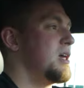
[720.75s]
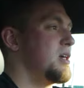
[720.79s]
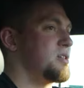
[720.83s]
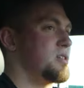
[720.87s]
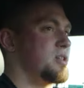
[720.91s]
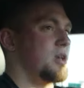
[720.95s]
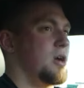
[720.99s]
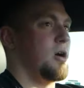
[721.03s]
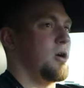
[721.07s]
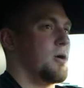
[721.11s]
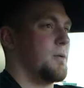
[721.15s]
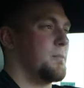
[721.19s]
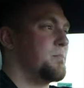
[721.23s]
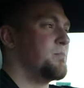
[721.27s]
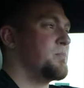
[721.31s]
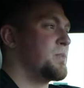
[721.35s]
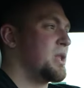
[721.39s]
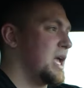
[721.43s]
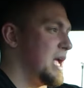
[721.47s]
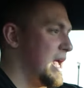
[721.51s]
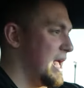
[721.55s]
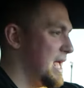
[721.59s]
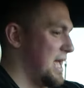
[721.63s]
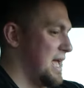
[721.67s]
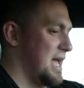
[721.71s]
So
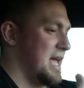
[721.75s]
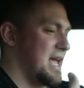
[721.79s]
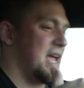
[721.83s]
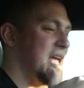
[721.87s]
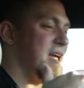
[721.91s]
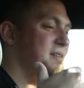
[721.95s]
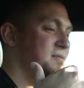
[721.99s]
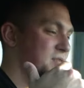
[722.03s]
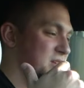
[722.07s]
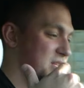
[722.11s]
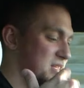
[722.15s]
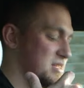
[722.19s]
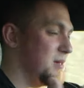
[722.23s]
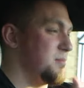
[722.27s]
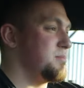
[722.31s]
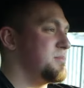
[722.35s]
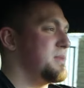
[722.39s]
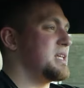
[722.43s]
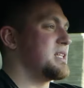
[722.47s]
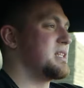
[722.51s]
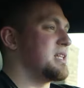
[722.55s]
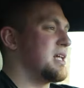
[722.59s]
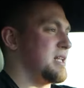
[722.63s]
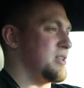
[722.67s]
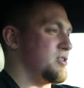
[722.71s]
if it's
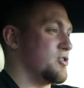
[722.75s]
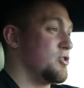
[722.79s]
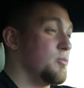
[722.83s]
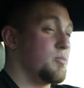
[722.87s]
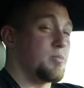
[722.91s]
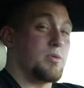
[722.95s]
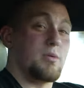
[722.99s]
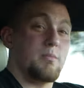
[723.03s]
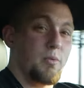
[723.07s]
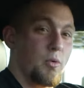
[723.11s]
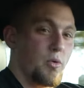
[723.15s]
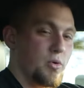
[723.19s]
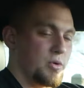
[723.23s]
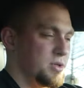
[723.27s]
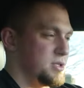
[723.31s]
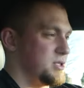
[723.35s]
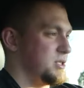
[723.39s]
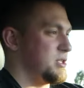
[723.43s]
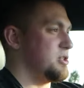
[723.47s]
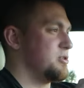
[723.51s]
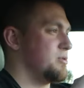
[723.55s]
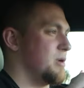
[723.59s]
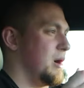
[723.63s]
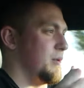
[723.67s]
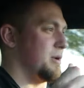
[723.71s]
something that's super important to
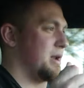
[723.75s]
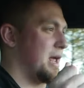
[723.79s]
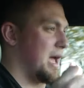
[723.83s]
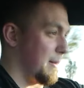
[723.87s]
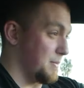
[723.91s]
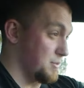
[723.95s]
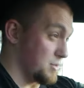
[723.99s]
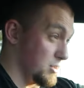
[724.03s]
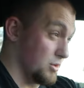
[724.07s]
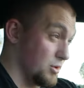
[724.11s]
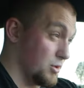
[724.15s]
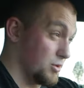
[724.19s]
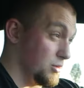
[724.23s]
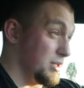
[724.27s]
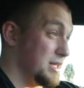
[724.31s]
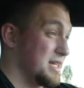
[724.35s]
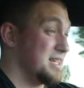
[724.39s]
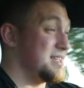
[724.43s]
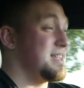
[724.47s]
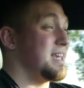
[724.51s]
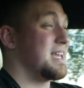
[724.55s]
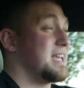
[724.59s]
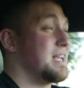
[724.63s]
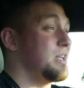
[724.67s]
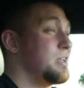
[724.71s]
you, I would absolutely
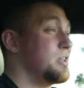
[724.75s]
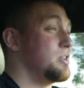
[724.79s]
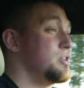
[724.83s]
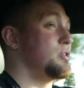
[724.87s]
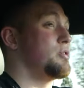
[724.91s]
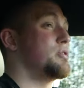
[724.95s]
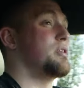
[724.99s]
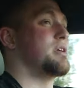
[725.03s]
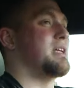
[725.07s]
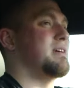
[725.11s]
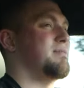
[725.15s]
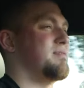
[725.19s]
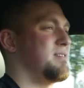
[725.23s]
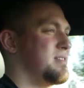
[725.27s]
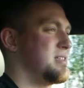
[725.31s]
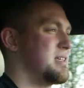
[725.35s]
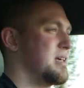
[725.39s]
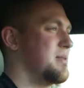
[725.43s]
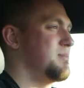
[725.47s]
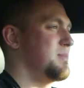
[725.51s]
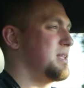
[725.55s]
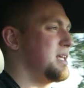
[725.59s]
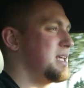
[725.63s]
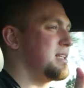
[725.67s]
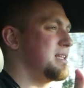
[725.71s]
say do it. If it's
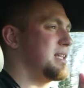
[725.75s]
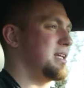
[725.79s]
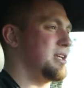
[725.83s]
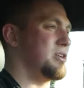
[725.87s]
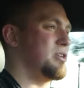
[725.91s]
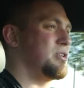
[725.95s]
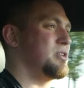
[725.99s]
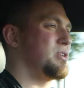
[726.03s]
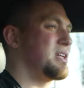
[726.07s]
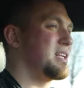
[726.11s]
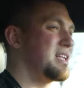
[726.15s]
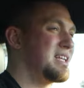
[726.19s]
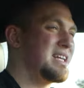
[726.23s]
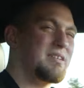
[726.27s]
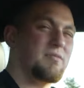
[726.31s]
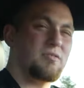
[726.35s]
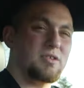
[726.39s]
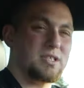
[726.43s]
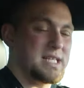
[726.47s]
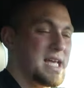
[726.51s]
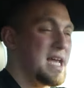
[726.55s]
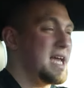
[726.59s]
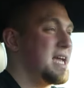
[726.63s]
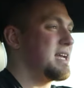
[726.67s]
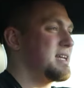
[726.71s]
something that you could give or
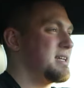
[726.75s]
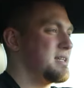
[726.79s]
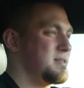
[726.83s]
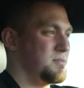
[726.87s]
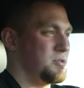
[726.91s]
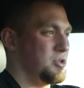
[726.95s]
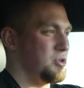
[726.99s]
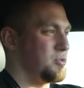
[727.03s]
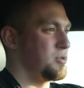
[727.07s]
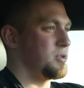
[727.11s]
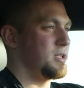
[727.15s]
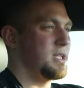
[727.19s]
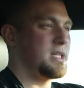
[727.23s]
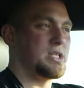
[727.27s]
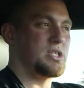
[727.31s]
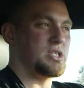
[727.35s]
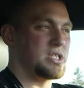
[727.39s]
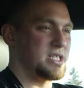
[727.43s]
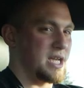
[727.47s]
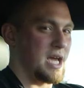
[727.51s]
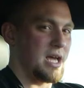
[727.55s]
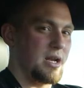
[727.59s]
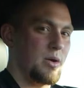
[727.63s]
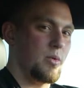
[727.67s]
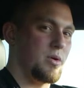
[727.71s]
take, you really
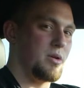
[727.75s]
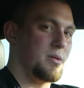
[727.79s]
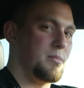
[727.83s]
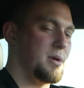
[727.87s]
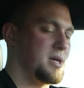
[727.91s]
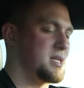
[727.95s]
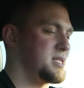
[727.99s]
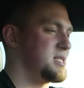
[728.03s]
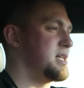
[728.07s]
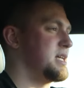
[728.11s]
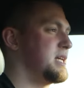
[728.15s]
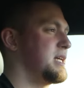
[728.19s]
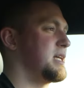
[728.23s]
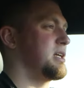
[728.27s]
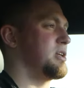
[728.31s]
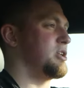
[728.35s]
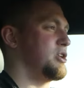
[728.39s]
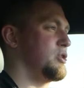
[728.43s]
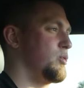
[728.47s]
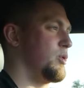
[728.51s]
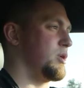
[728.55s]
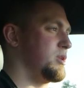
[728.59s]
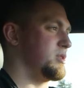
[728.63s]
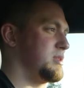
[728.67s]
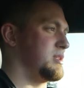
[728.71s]
just kind of want a Mustang and
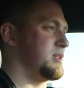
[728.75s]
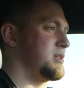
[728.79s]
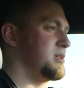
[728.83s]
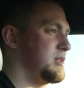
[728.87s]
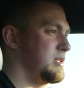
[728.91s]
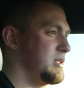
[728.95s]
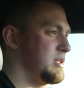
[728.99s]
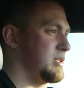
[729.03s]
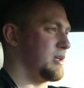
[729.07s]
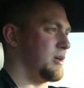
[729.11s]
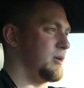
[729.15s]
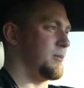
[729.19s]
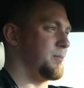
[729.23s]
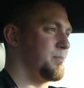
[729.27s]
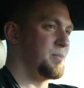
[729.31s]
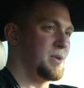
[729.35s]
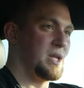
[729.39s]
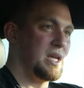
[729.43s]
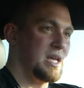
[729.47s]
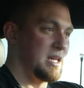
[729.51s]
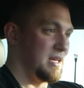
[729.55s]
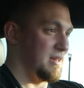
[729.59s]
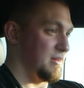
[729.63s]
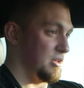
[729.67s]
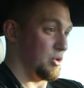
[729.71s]
you want the,
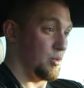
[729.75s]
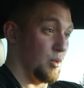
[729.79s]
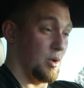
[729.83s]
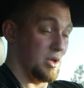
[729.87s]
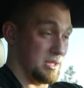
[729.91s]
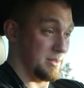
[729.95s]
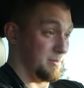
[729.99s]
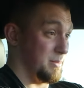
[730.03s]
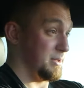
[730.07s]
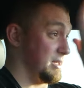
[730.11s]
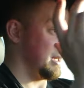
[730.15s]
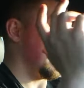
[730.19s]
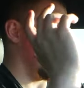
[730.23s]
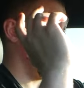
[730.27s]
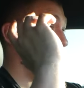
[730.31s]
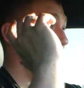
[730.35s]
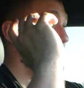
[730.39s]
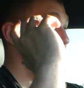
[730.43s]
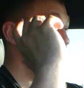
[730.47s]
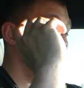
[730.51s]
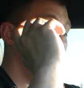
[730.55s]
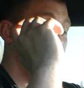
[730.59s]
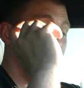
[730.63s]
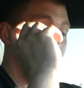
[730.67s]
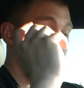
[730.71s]
you want the big
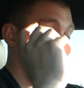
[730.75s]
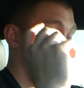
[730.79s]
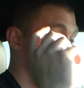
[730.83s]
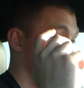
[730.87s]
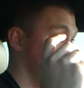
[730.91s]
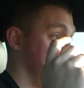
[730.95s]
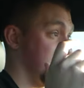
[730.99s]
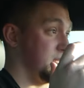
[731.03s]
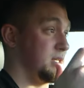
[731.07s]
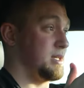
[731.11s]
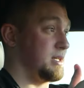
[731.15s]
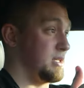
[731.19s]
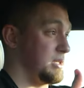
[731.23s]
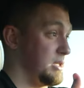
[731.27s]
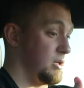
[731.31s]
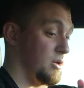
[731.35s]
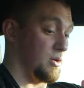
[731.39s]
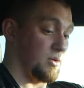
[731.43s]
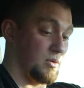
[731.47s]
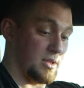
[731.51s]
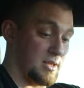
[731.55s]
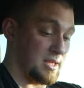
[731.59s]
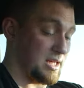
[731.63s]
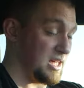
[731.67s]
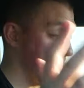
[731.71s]
Coyote, you want the,
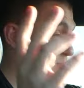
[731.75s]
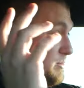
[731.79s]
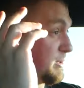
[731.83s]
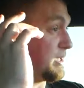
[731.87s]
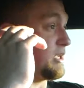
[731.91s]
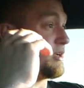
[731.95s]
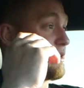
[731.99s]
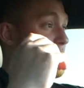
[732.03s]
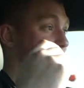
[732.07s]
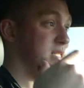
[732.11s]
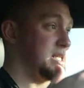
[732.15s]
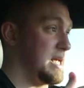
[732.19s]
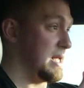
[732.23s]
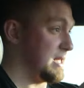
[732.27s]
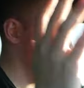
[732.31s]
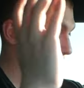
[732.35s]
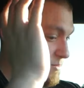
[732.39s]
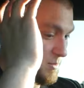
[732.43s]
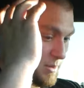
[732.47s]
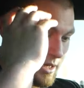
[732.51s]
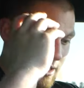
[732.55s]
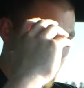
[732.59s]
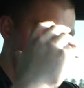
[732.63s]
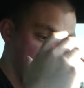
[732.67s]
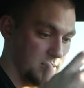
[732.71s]
the 6-speed or the
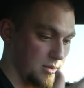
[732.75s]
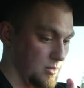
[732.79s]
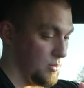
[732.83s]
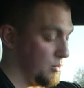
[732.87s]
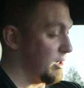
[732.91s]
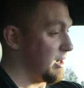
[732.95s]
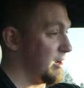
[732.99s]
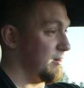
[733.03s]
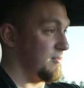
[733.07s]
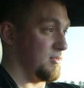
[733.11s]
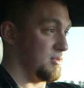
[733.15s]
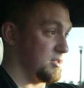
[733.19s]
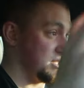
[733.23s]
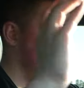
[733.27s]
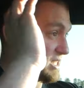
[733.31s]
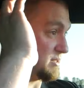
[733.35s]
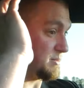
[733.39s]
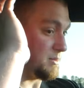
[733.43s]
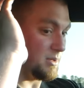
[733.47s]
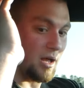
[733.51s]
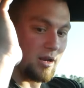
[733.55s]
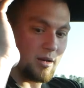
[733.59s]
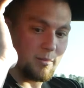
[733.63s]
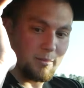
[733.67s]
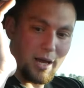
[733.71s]
10-speed or the whatever,
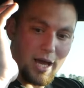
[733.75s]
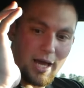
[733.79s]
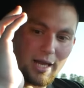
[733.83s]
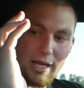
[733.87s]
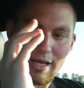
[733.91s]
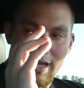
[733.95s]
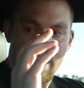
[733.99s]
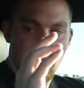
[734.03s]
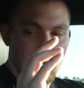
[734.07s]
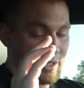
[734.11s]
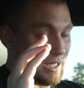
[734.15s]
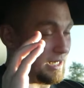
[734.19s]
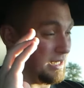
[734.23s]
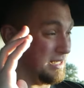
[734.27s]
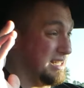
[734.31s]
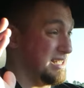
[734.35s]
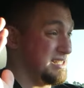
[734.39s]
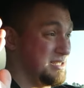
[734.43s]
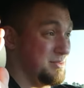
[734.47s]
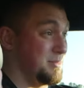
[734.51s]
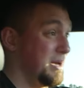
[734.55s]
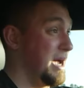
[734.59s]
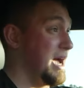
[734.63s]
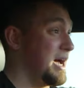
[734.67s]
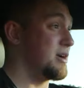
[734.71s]
6-speed automatic, it
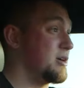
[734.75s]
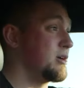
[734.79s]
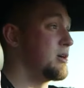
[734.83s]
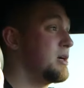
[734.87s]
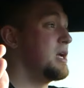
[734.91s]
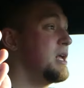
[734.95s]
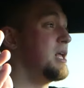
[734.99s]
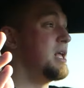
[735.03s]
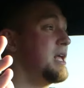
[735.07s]
doesn't matter.